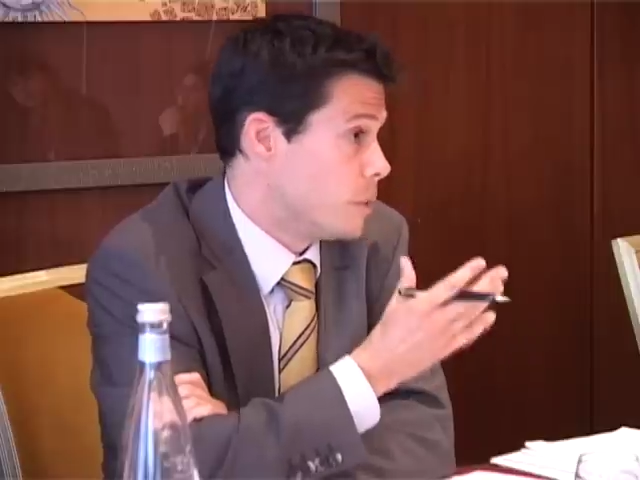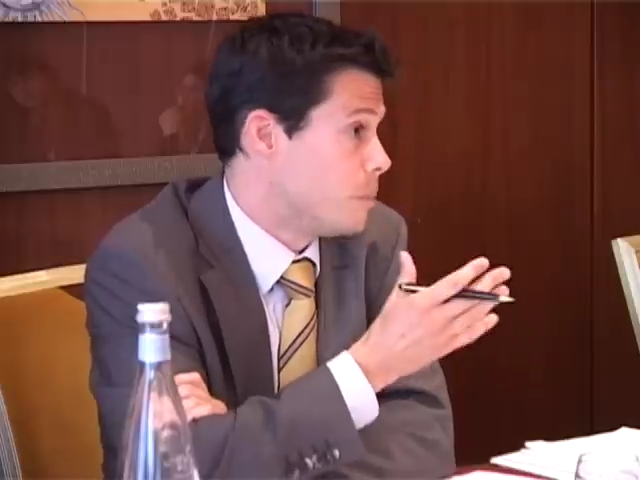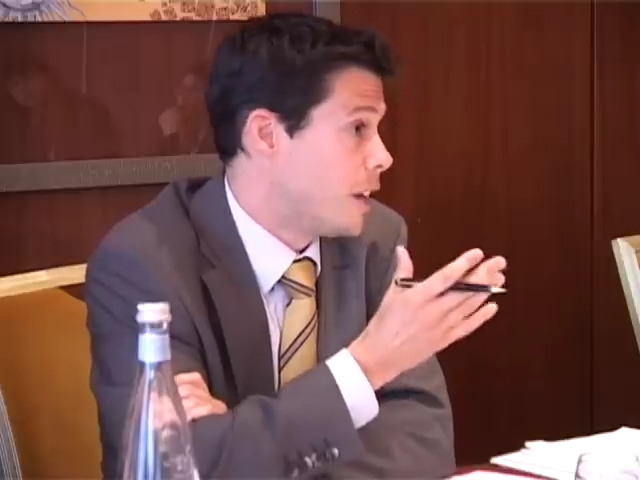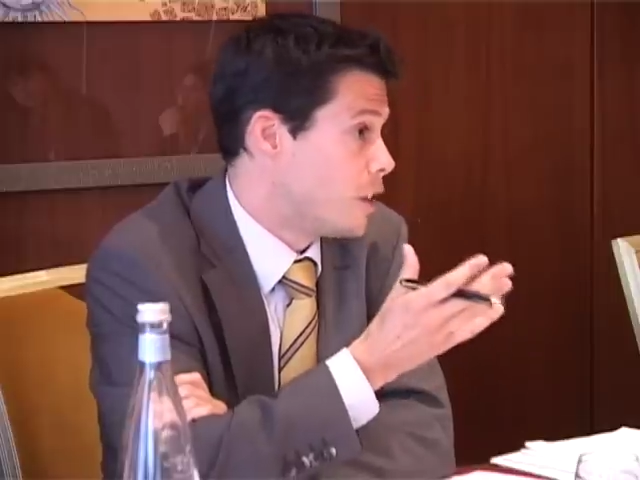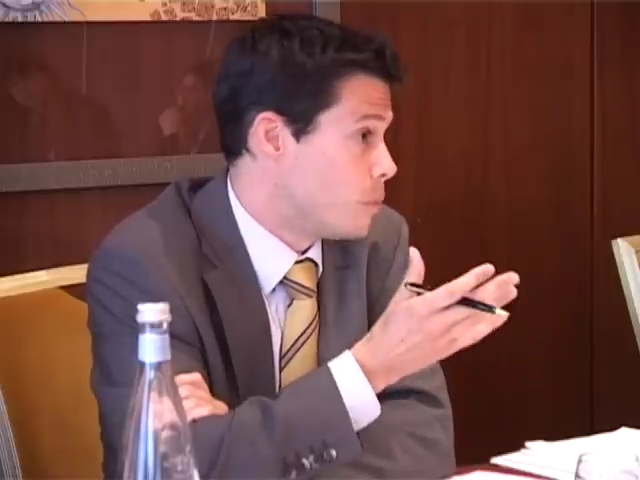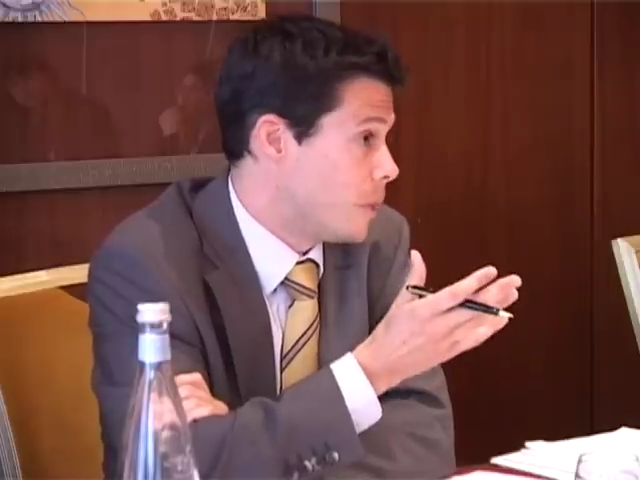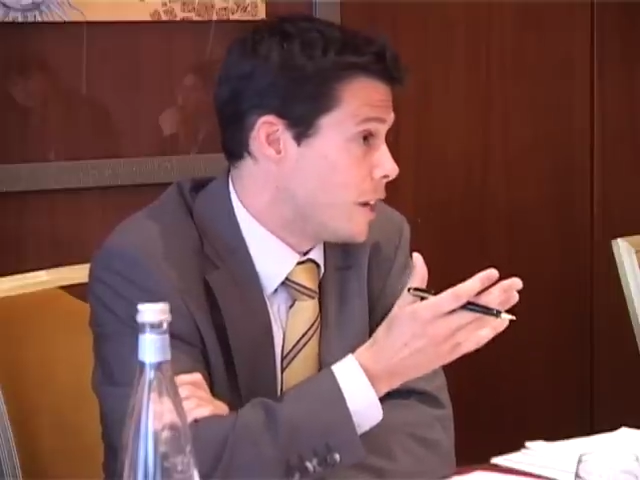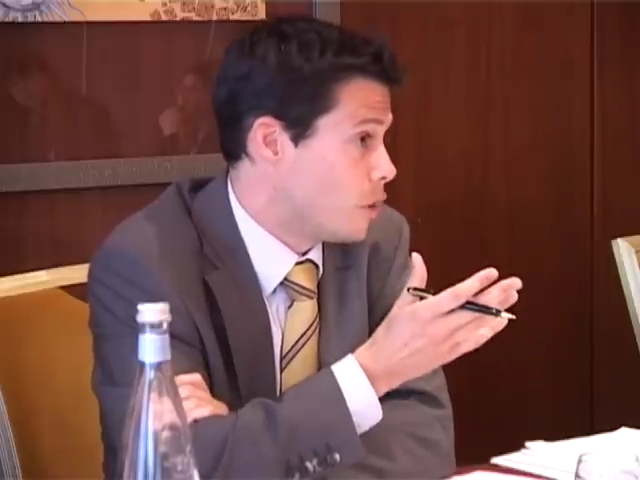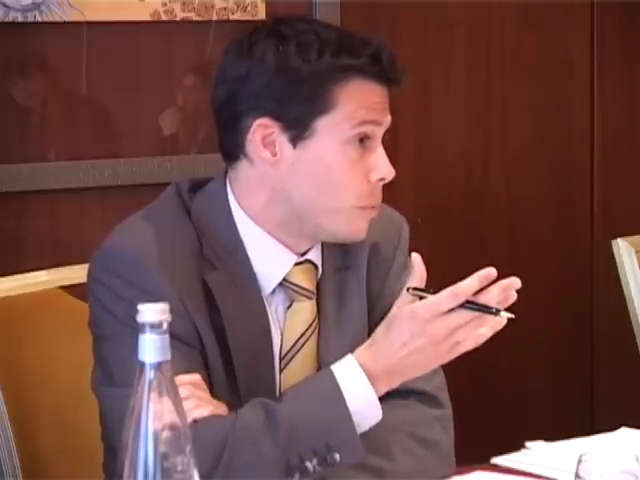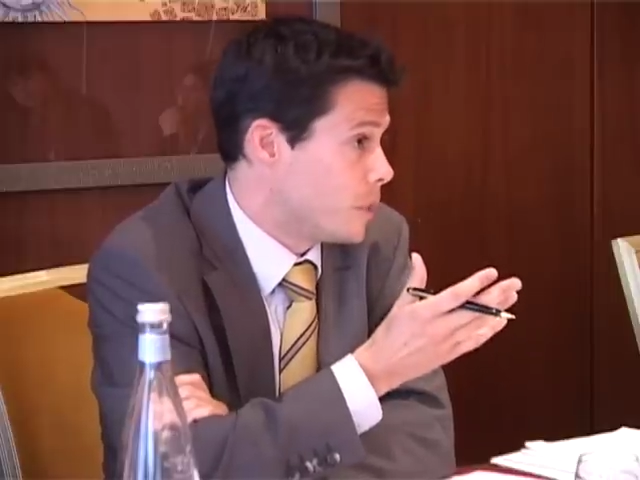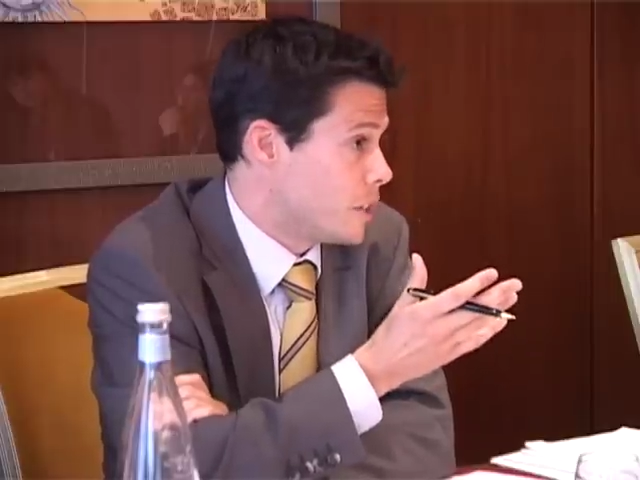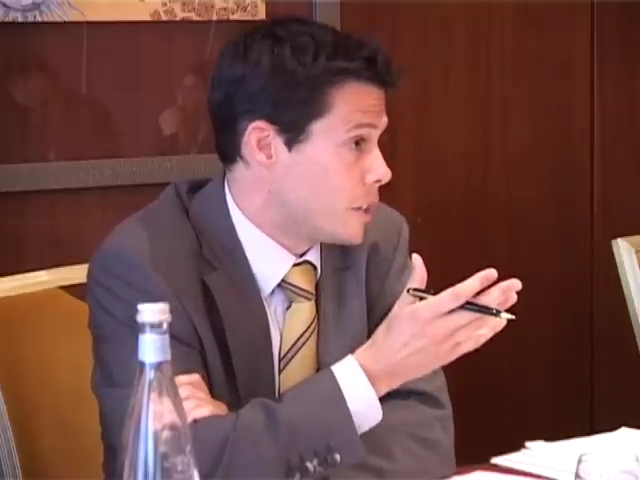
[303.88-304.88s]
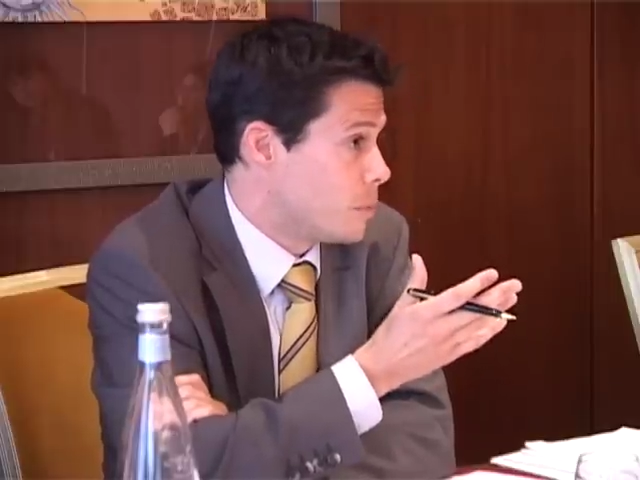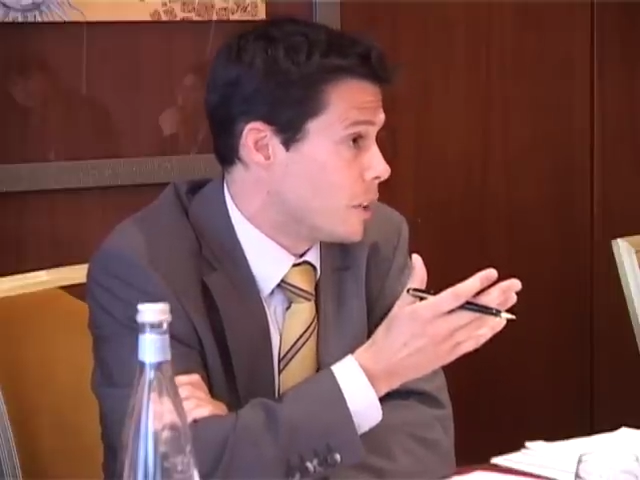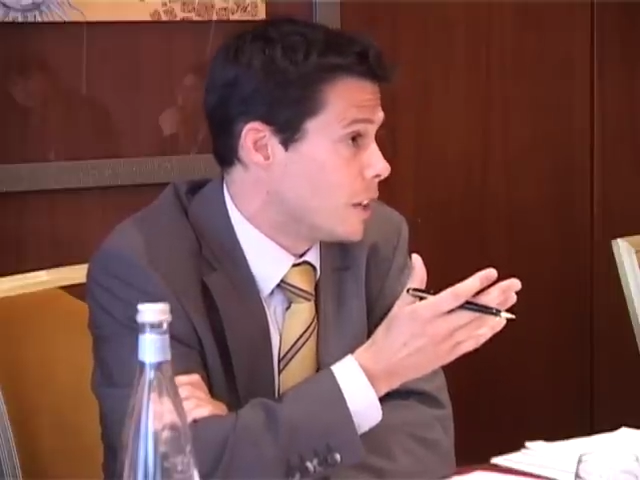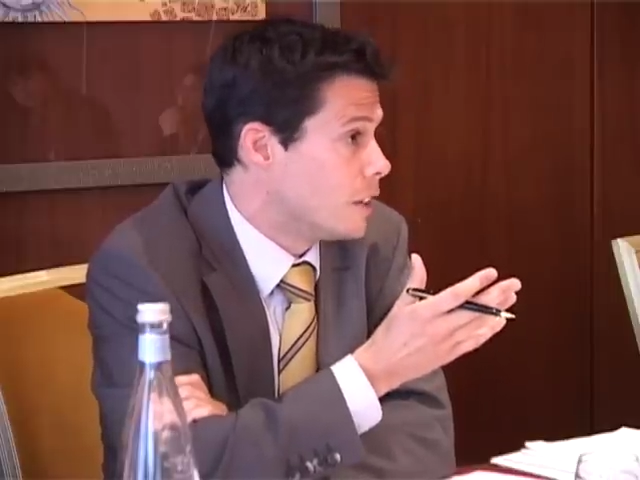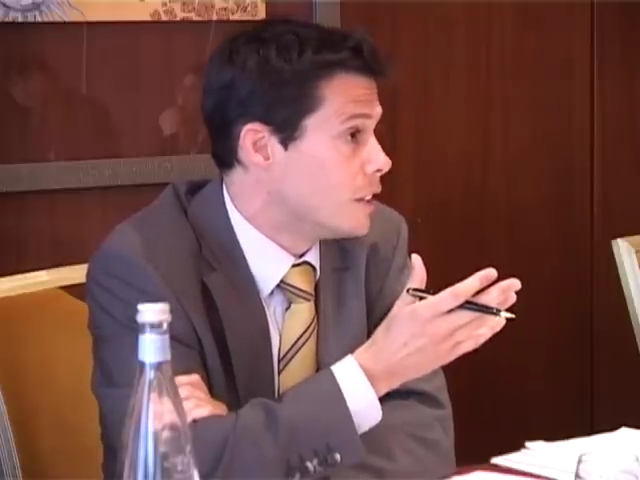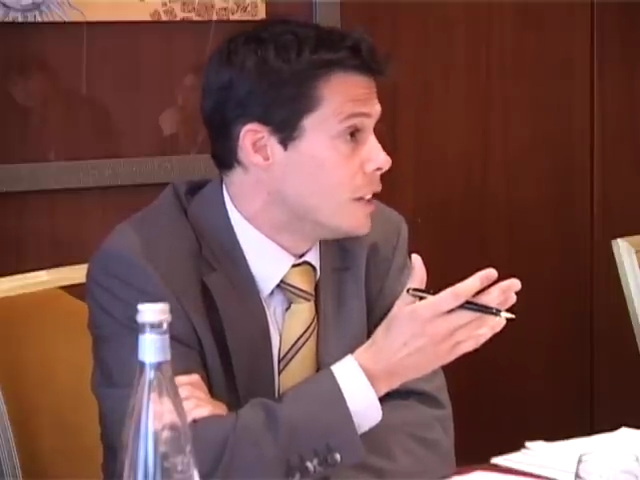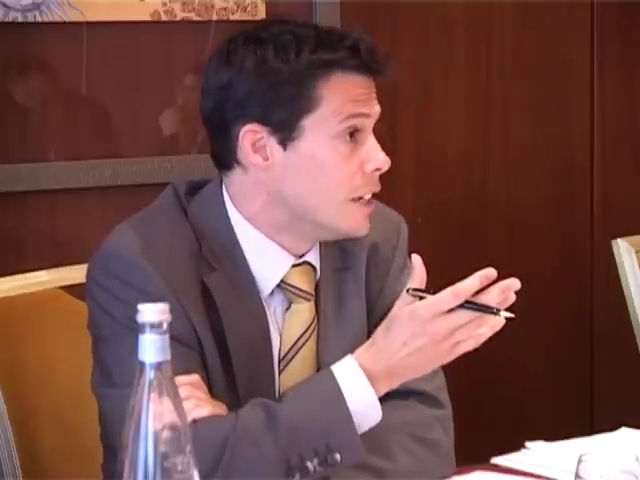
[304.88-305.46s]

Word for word: that may or may not be similar